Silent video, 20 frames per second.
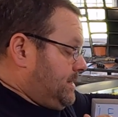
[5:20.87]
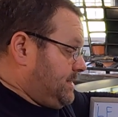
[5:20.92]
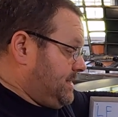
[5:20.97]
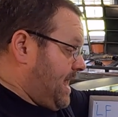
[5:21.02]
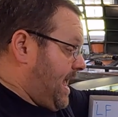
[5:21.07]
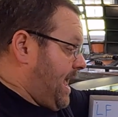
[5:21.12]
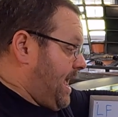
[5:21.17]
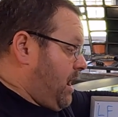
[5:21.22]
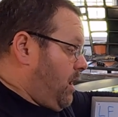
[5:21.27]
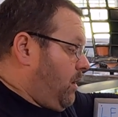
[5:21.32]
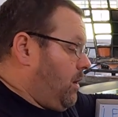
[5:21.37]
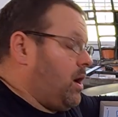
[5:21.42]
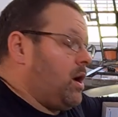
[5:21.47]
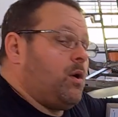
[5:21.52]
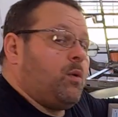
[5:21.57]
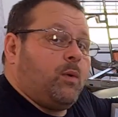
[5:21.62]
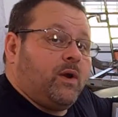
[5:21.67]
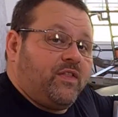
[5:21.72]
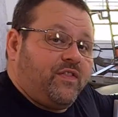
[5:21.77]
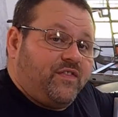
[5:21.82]

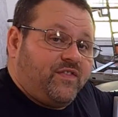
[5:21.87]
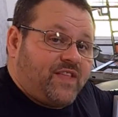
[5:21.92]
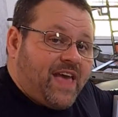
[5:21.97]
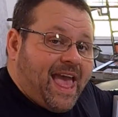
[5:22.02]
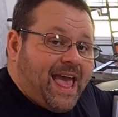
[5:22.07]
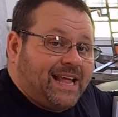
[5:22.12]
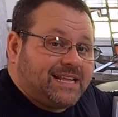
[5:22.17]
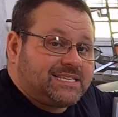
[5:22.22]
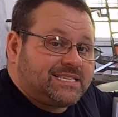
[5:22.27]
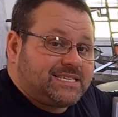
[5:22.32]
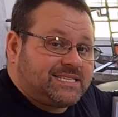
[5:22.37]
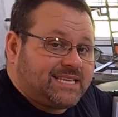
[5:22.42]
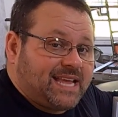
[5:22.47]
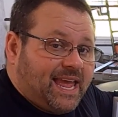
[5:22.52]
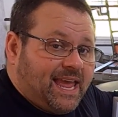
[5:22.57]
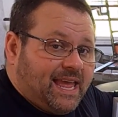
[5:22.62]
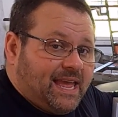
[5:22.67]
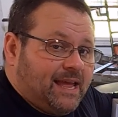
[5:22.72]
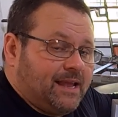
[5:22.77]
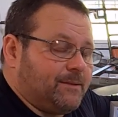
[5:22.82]
Now, with that
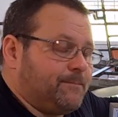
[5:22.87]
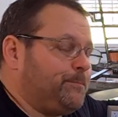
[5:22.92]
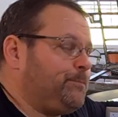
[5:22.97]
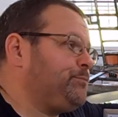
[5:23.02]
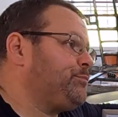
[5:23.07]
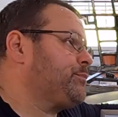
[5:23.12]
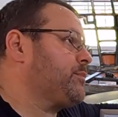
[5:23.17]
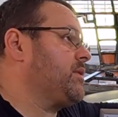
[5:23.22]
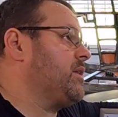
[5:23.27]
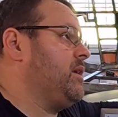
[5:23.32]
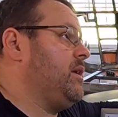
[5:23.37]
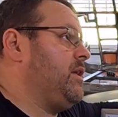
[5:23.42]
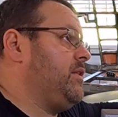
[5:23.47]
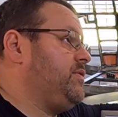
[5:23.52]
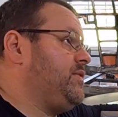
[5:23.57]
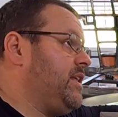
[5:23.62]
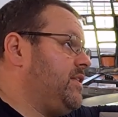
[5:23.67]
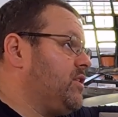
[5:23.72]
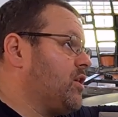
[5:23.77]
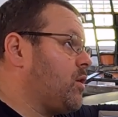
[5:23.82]
said,
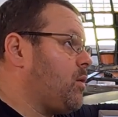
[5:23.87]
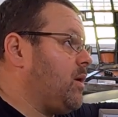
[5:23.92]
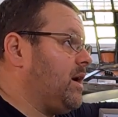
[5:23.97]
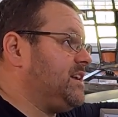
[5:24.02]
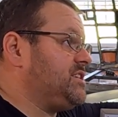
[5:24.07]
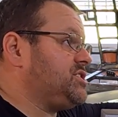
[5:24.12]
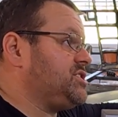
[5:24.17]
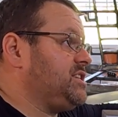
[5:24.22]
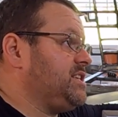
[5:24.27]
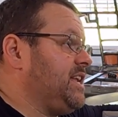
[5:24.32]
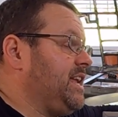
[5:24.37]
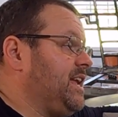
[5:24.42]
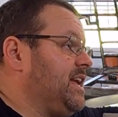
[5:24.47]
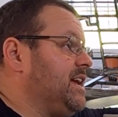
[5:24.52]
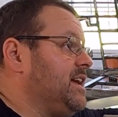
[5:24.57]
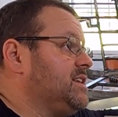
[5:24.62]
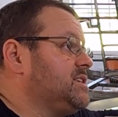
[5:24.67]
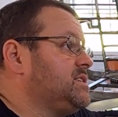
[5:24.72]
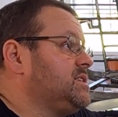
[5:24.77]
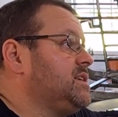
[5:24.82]
then the question
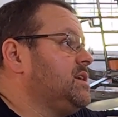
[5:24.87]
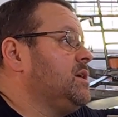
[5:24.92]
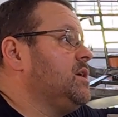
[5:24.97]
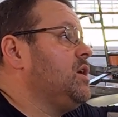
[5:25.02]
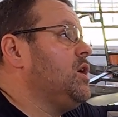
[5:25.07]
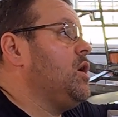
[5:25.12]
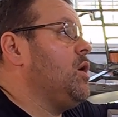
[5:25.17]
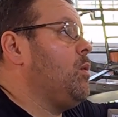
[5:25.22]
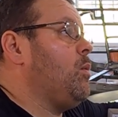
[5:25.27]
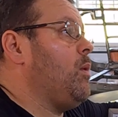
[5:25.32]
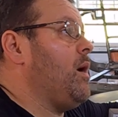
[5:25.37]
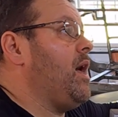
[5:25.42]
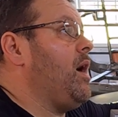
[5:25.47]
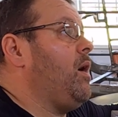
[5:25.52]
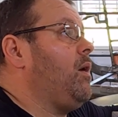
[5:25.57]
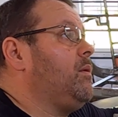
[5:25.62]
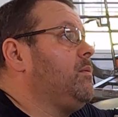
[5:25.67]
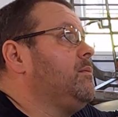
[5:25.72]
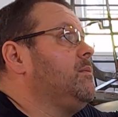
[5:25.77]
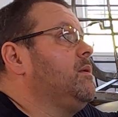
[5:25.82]
is,
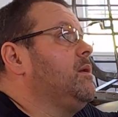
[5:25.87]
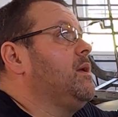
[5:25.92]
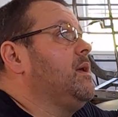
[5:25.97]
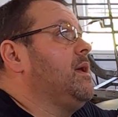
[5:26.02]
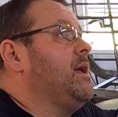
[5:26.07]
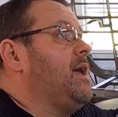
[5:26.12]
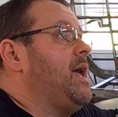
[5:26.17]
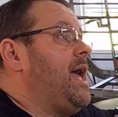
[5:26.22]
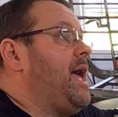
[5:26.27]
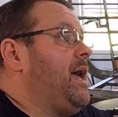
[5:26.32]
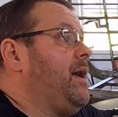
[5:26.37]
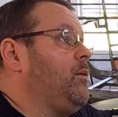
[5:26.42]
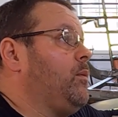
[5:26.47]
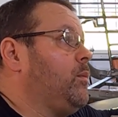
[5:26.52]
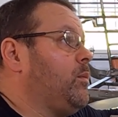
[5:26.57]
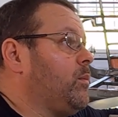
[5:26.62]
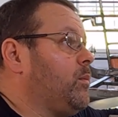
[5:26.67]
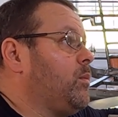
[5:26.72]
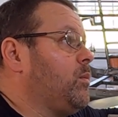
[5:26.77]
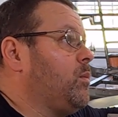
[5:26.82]
well,
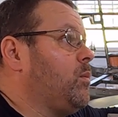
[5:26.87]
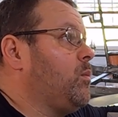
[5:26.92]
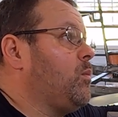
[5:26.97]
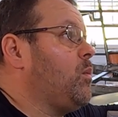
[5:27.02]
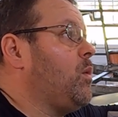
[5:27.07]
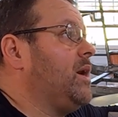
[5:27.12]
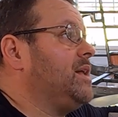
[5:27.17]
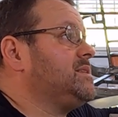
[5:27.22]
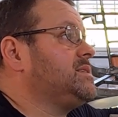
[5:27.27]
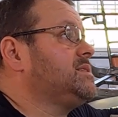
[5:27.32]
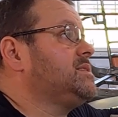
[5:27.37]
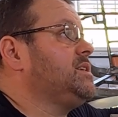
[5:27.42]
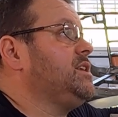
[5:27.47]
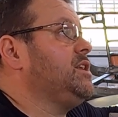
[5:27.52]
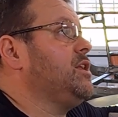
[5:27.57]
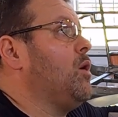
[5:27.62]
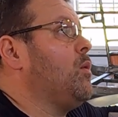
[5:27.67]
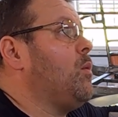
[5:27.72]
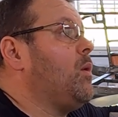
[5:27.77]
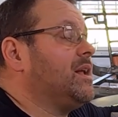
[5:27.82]
what's
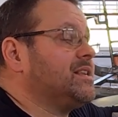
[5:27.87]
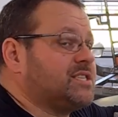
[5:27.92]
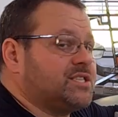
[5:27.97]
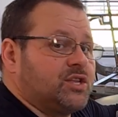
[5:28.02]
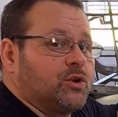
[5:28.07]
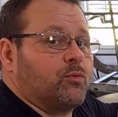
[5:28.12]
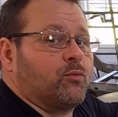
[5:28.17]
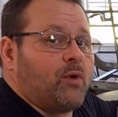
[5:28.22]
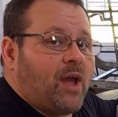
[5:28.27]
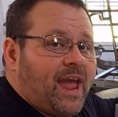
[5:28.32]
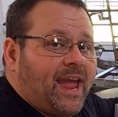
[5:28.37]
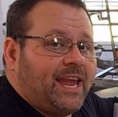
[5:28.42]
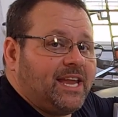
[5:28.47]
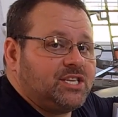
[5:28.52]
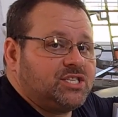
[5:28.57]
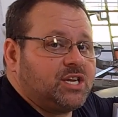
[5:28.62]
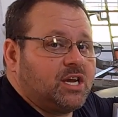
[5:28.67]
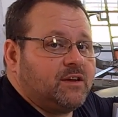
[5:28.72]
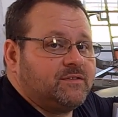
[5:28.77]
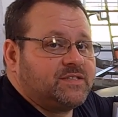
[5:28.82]
the
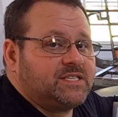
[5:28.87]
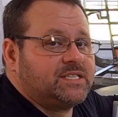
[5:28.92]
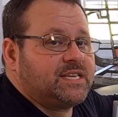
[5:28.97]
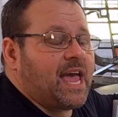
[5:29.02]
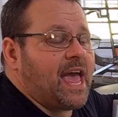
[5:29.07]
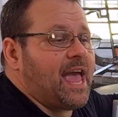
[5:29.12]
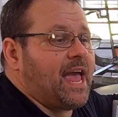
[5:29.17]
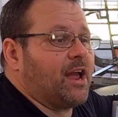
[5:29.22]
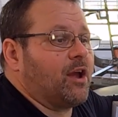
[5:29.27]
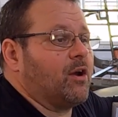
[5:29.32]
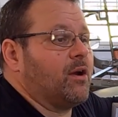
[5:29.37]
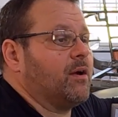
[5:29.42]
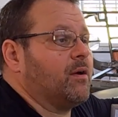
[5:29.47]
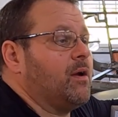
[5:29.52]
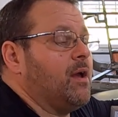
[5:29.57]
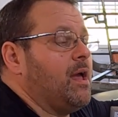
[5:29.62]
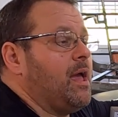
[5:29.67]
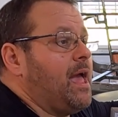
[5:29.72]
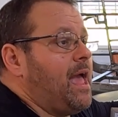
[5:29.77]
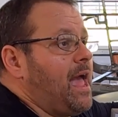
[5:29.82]
range of
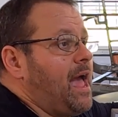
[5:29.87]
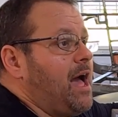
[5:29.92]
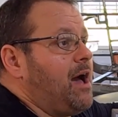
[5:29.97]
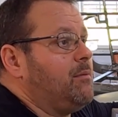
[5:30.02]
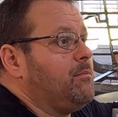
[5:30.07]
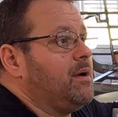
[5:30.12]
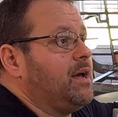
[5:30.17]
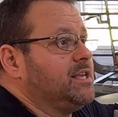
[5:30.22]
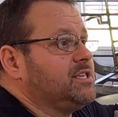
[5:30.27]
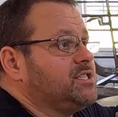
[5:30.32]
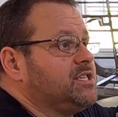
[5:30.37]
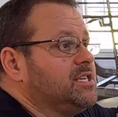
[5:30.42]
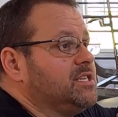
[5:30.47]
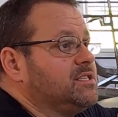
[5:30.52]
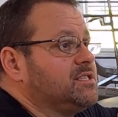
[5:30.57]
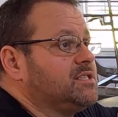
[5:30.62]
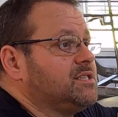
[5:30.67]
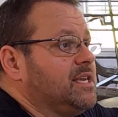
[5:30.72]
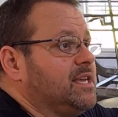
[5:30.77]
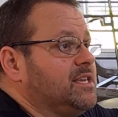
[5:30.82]
stagger? How much
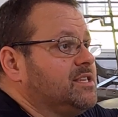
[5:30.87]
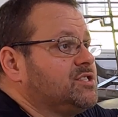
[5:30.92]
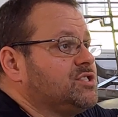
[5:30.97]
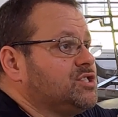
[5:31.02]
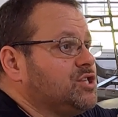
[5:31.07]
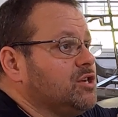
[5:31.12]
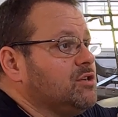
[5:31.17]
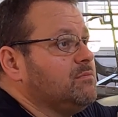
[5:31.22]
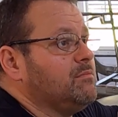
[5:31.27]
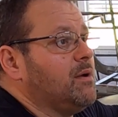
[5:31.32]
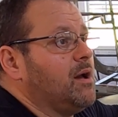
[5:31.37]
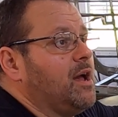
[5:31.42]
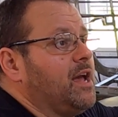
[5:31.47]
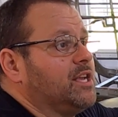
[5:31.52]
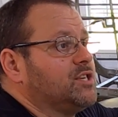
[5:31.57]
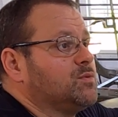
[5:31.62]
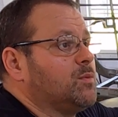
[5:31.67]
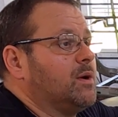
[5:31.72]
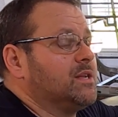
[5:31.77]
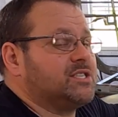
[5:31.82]
is too
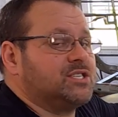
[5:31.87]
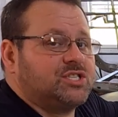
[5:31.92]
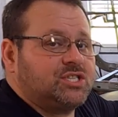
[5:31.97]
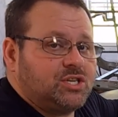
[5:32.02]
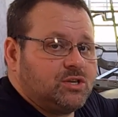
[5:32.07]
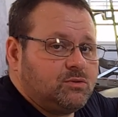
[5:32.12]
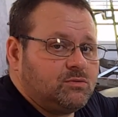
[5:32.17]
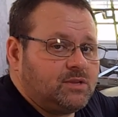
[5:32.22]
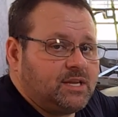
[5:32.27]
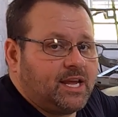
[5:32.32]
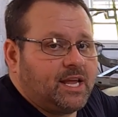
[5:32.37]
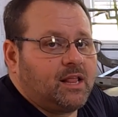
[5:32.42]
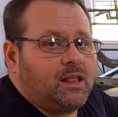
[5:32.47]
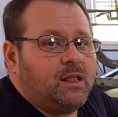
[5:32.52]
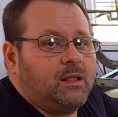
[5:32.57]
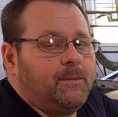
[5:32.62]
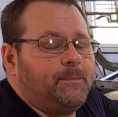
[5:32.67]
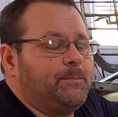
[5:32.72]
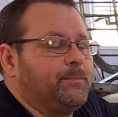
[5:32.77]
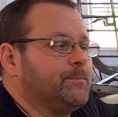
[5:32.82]
much? What's too
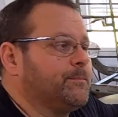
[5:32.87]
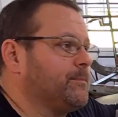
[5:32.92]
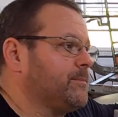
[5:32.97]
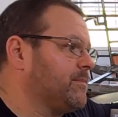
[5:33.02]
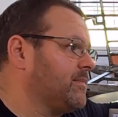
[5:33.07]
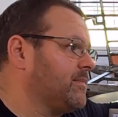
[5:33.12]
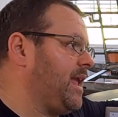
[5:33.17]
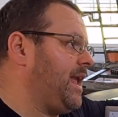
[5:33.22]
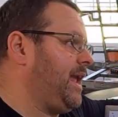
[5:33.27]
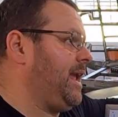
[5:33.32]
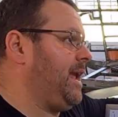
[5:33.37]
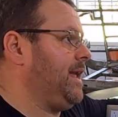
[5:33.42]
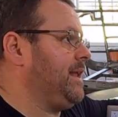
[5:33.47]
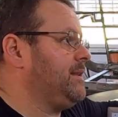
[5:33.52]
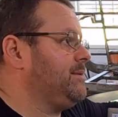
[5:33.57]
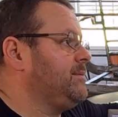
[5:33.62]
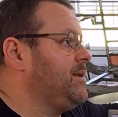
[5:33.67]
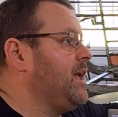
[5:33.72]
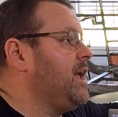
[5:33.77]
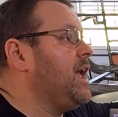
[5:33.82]
little?
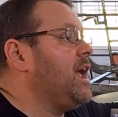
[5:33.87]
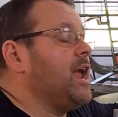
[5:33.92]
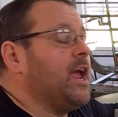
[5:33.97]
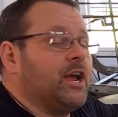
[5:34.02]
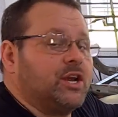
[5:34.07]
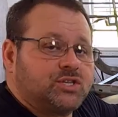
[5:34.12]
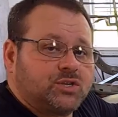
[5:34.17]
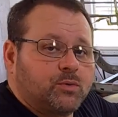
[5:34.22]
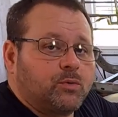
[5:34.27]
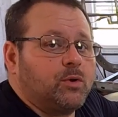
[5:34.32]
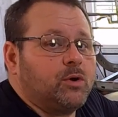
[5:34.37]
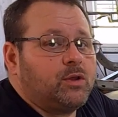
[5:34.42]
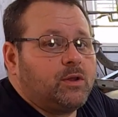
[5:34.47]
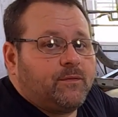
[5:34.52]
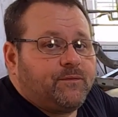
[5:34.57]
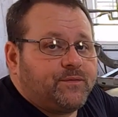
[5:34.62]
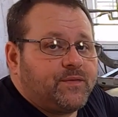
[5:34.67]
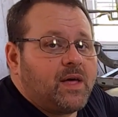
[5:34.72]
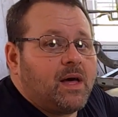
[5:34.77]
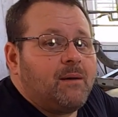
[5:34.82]
And here's a
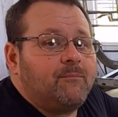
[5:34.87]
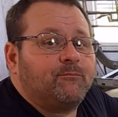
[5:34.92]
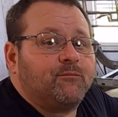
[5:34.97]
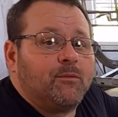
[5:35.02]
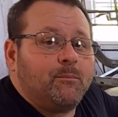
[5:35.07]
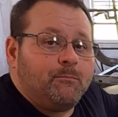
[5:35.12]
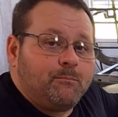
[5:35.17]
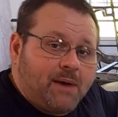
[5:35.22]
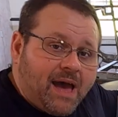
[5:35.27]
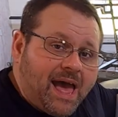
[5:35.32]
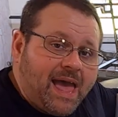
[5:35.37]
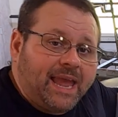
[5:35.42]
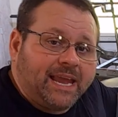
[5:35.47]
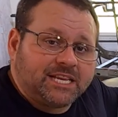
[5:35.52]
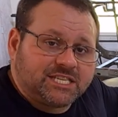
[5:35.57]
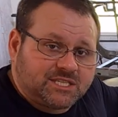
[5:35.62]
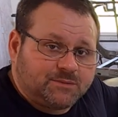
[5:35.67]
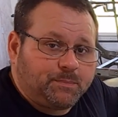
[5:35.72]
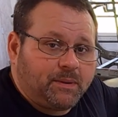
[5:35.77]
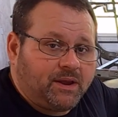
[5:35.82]
rule of thumb from
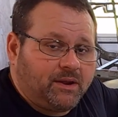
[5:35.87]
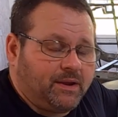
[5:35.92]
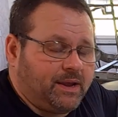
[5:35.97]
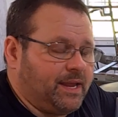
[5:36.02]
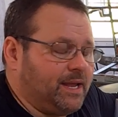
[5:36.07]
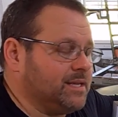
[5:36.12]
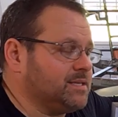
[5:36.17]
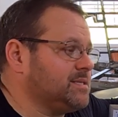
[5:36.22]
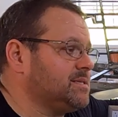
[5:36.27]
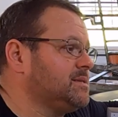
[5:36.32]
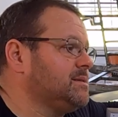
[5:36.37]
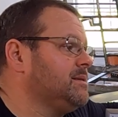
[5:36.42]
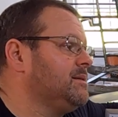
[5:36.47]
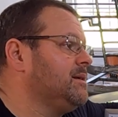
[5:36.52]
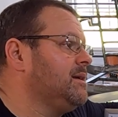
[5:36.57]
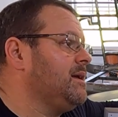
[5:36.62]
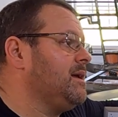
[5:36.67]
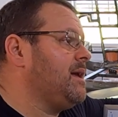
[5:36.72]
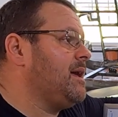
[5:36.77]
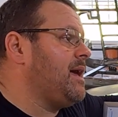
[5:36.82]
my experience.